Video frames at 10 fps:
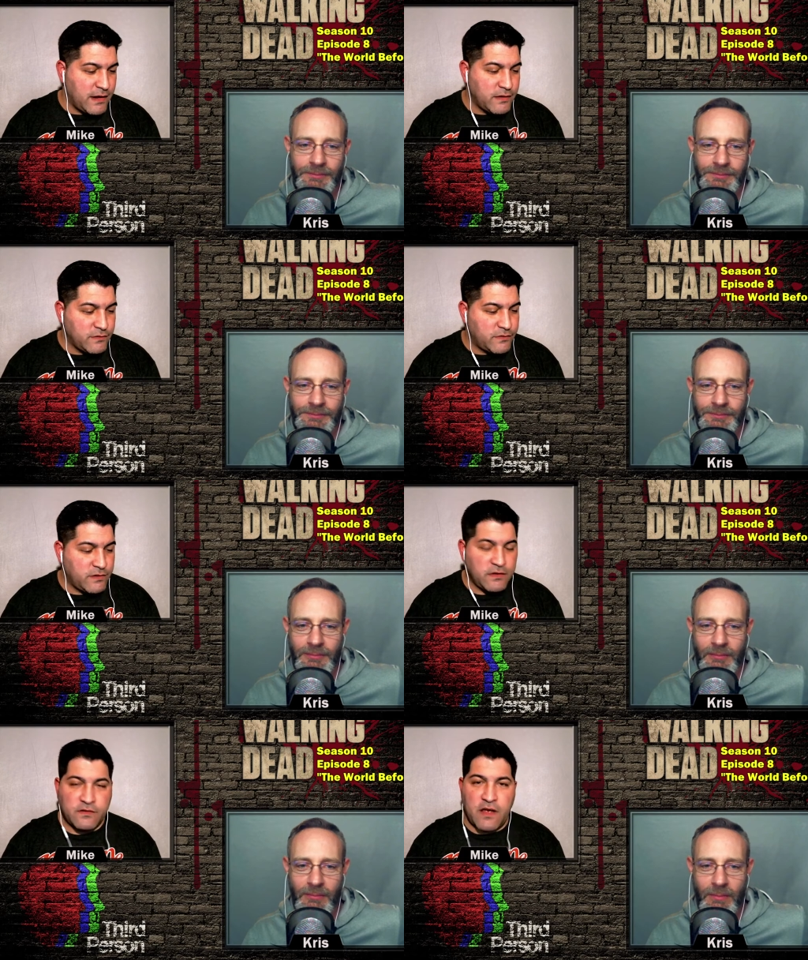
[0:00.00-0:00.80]
Speaker 1: is
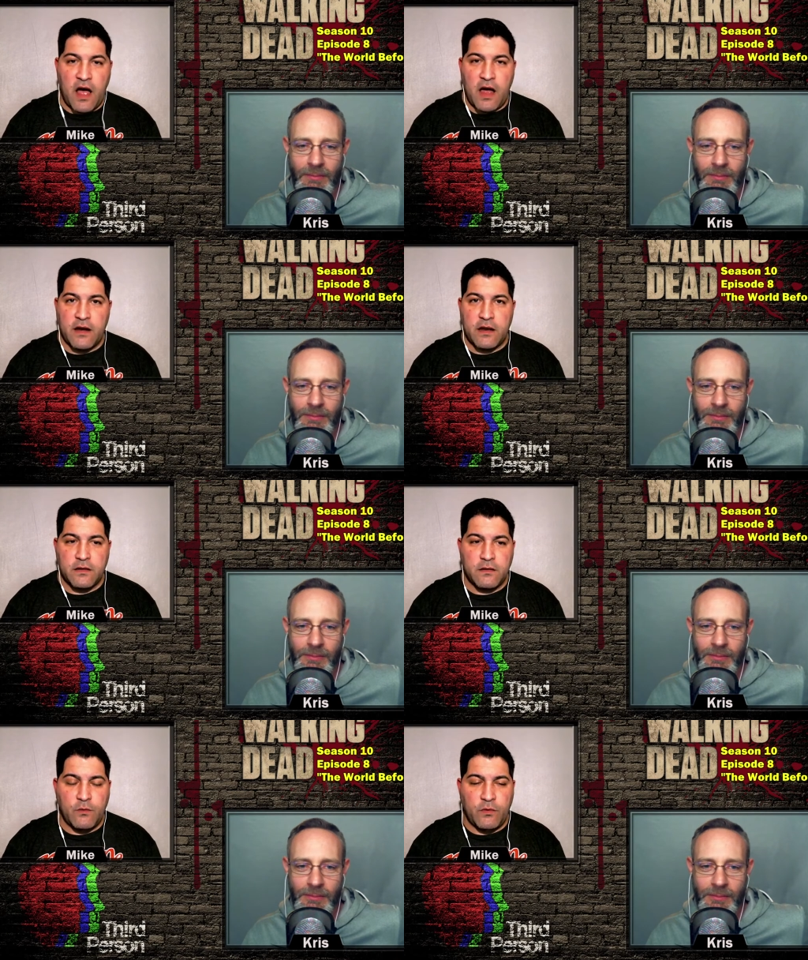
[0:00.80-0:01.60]
is gone,
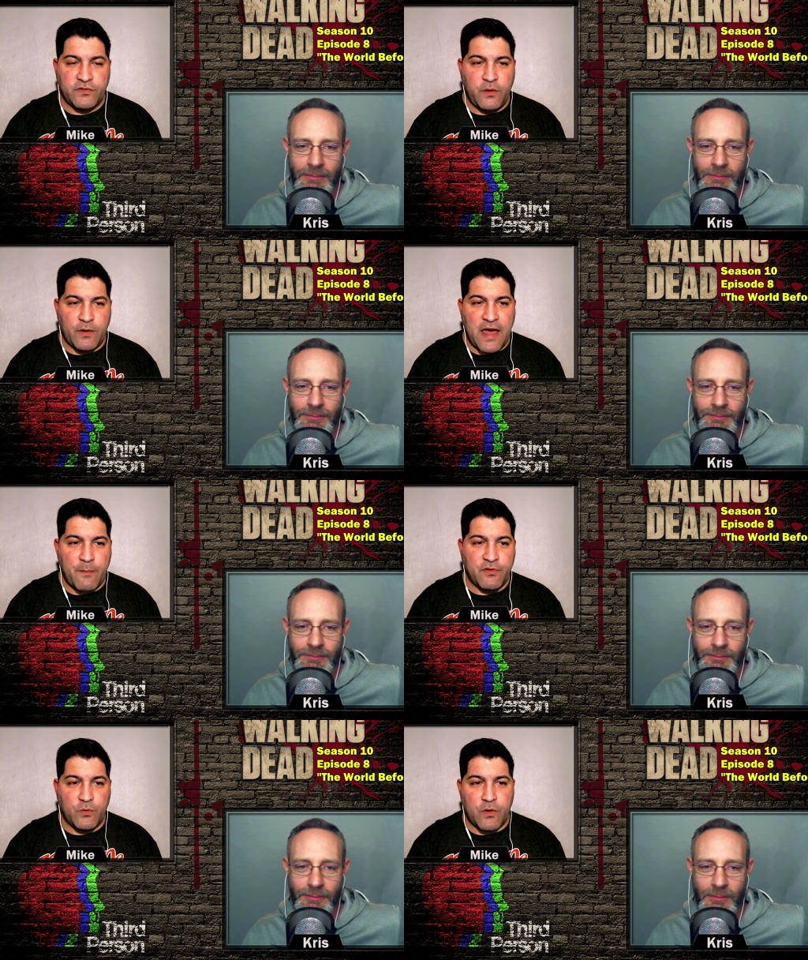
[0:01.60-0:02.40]
and we'll see what
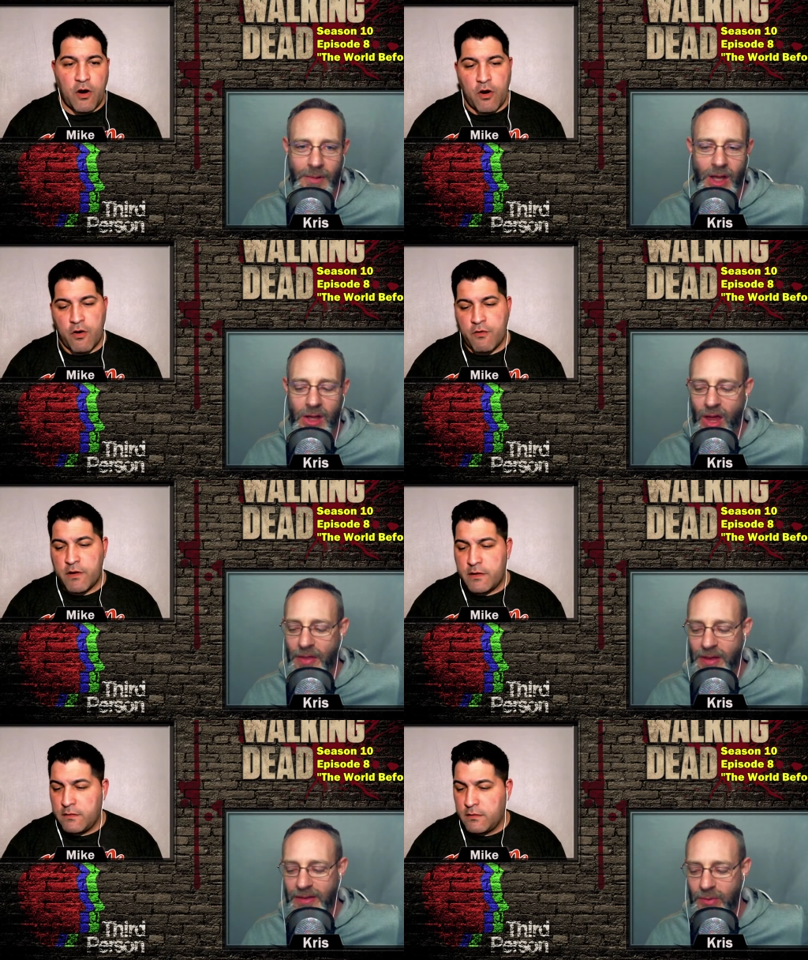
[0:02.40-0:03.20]
happens with her.
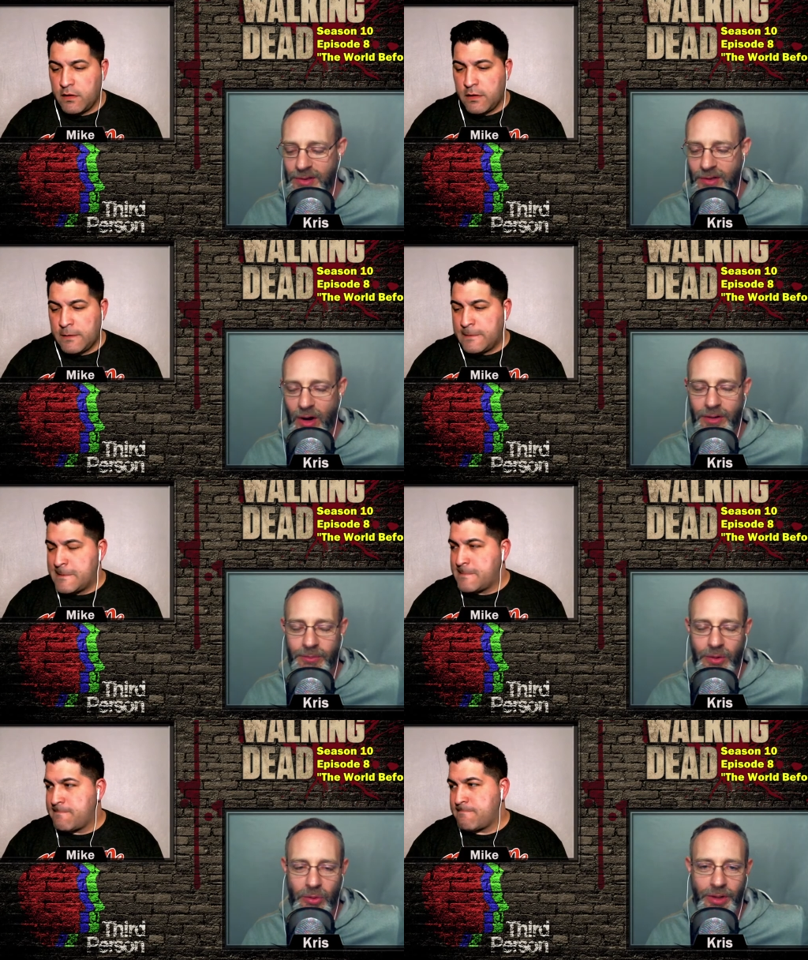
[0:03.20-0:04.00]
And... I
Speaker 2: think they were starting
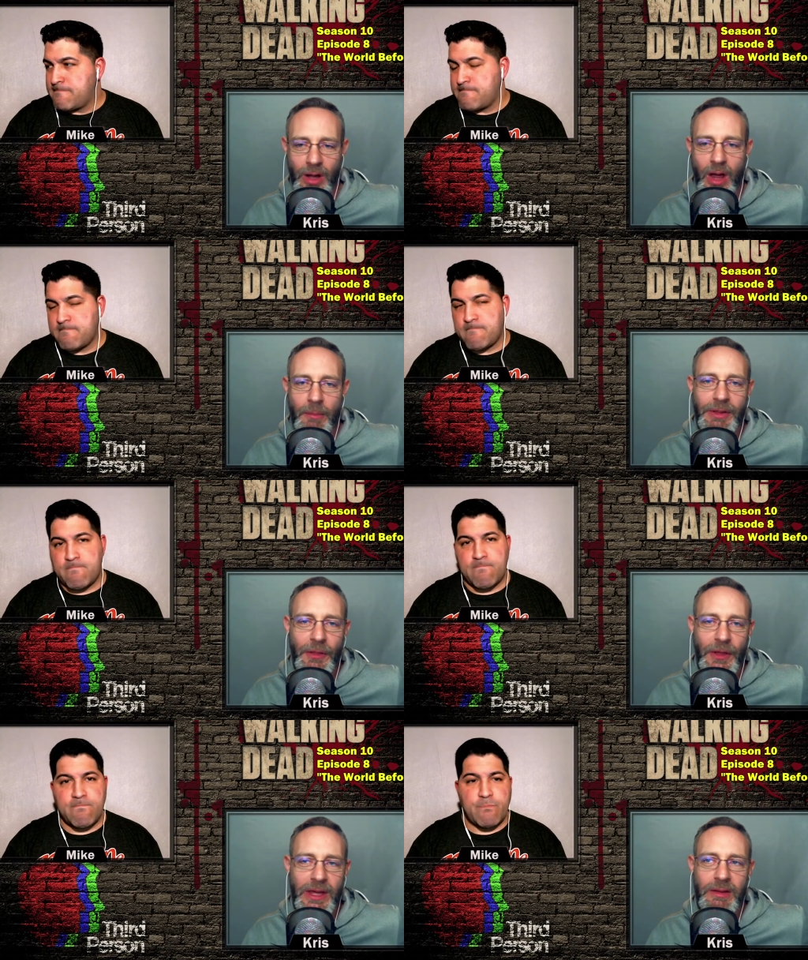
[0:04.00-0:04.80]
to do a little, but
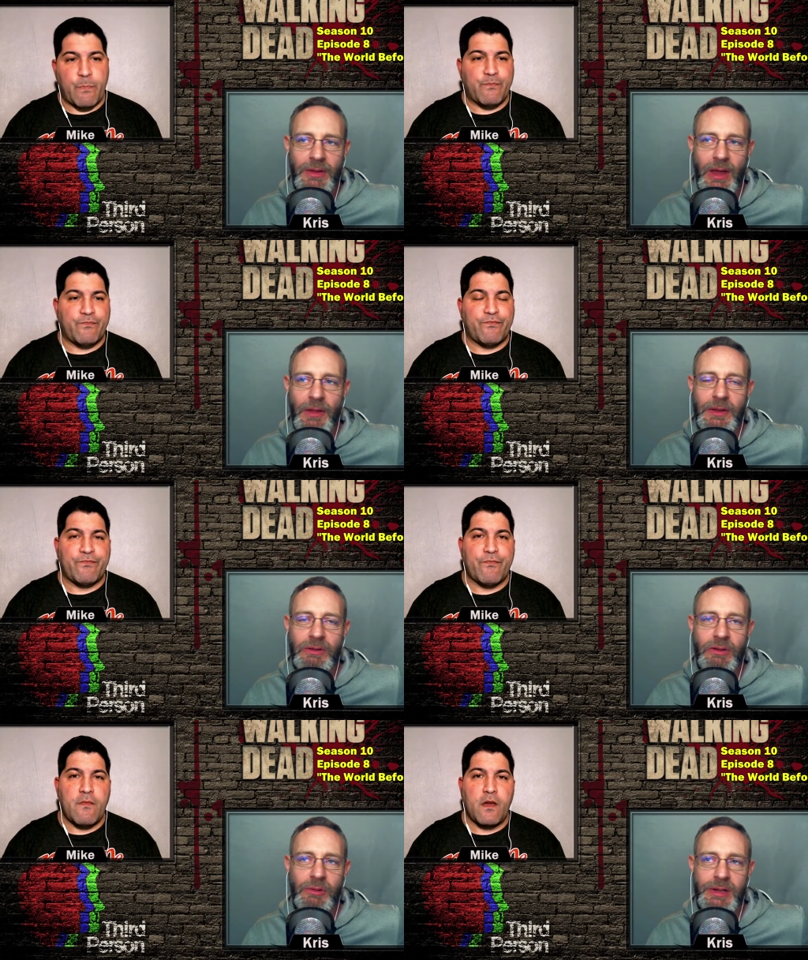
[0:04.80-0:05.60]
the thing, the other
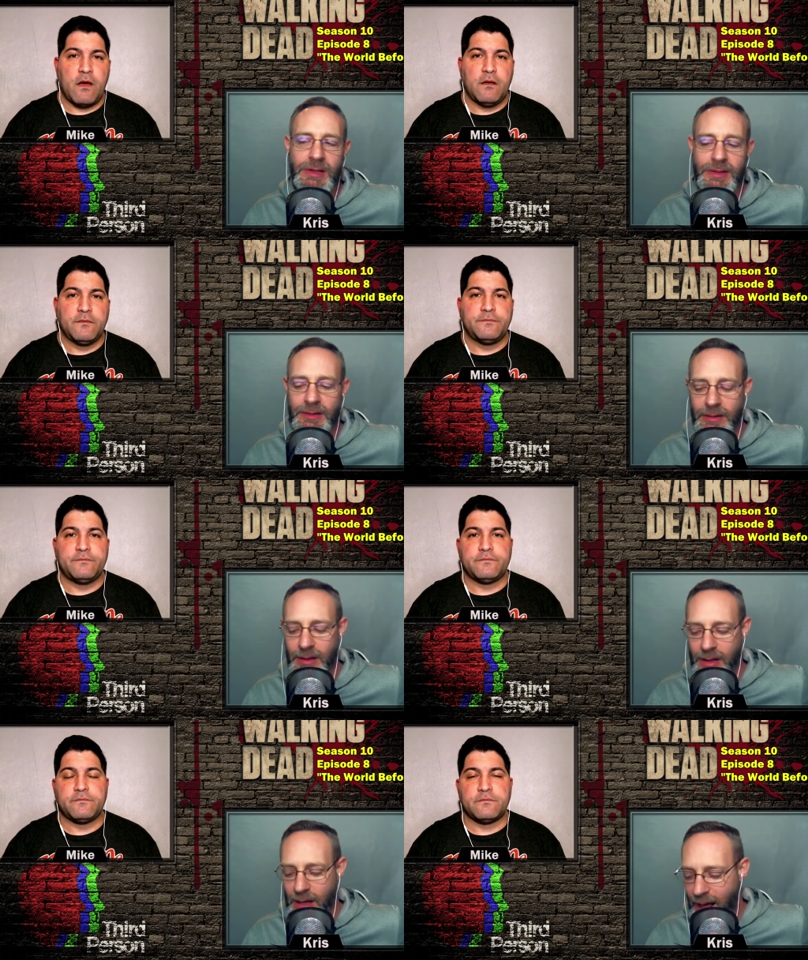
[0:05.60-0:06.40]
thing too is,
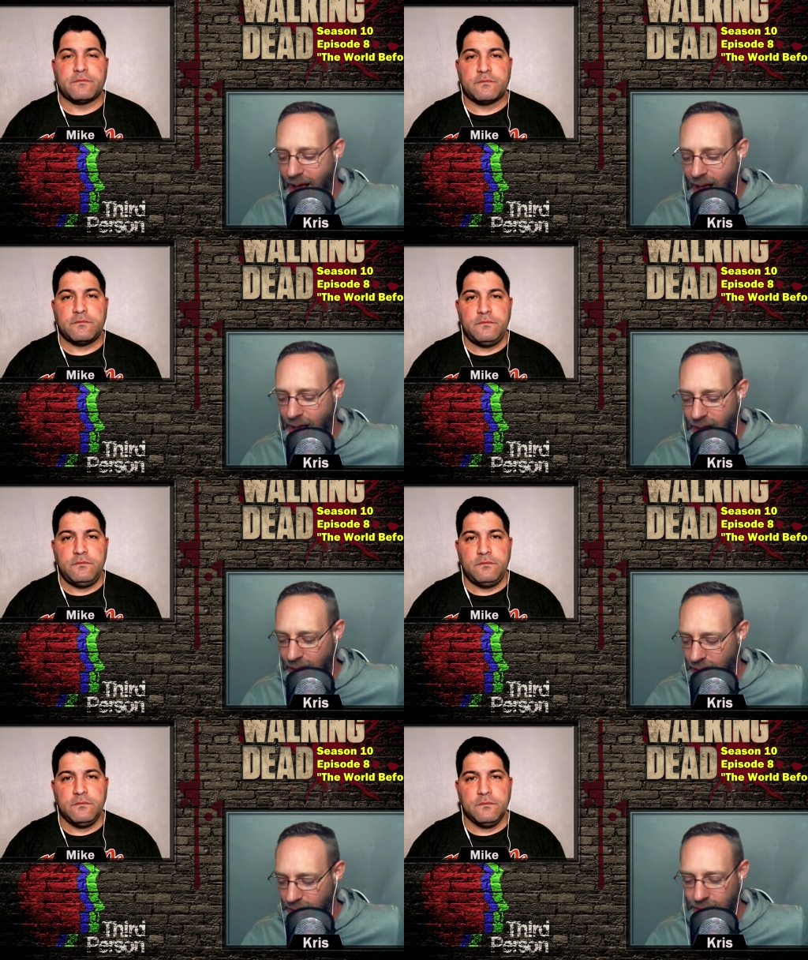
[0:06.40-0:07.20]
I,
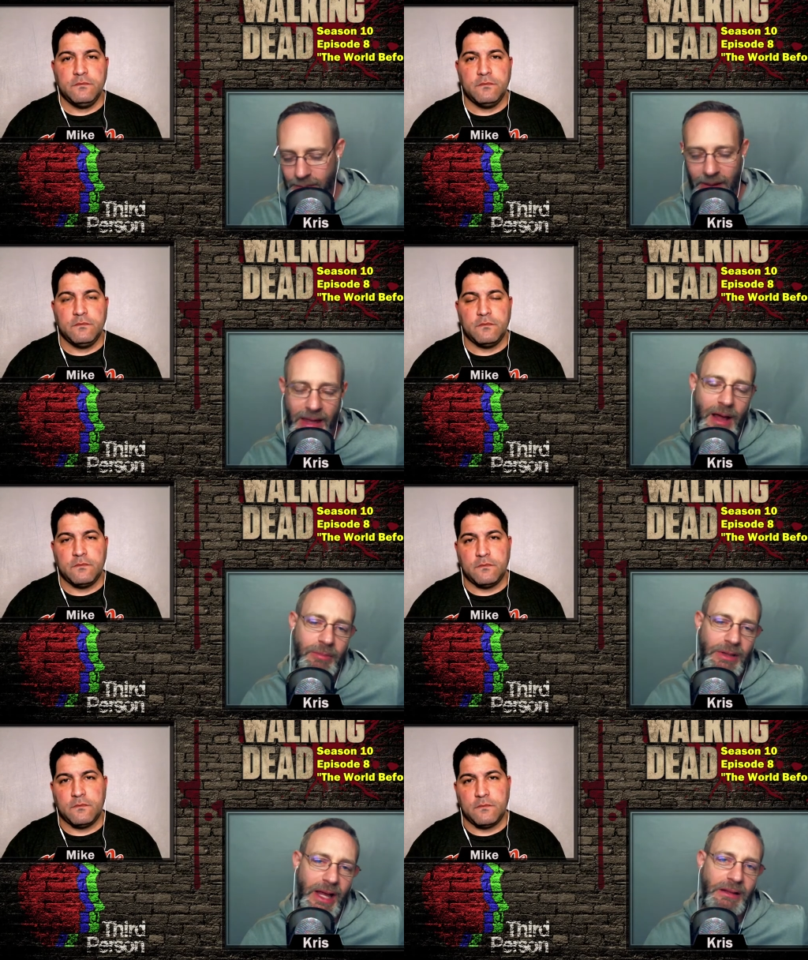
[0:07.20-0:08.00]
man,
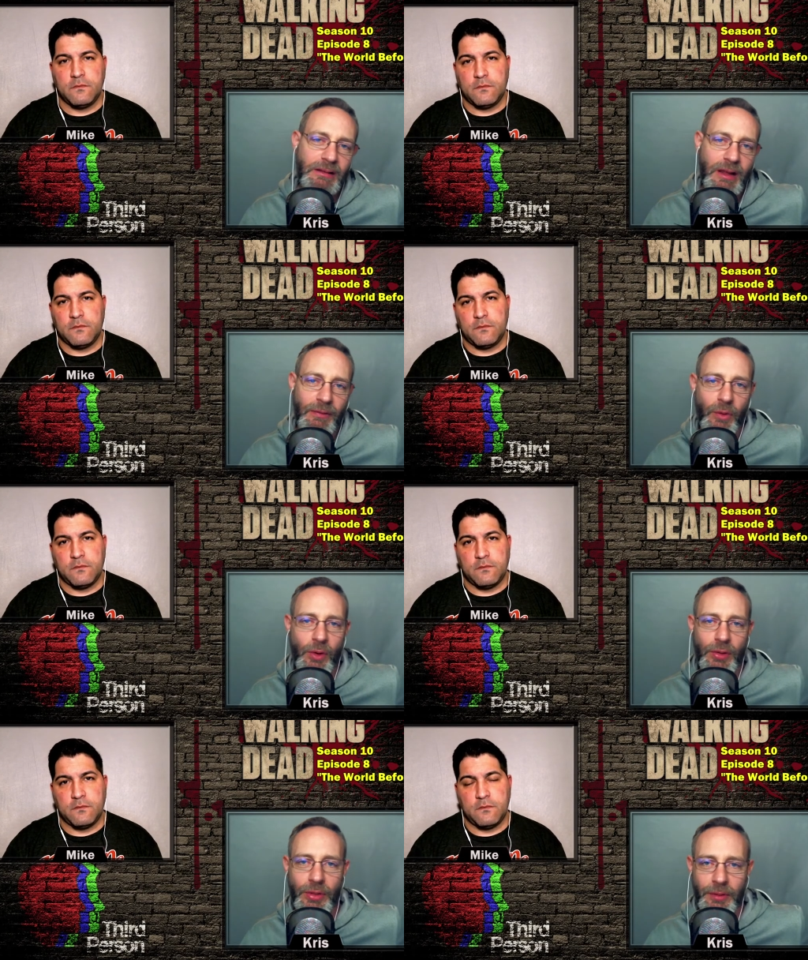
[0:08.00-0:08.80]
I'm glad that the fourth,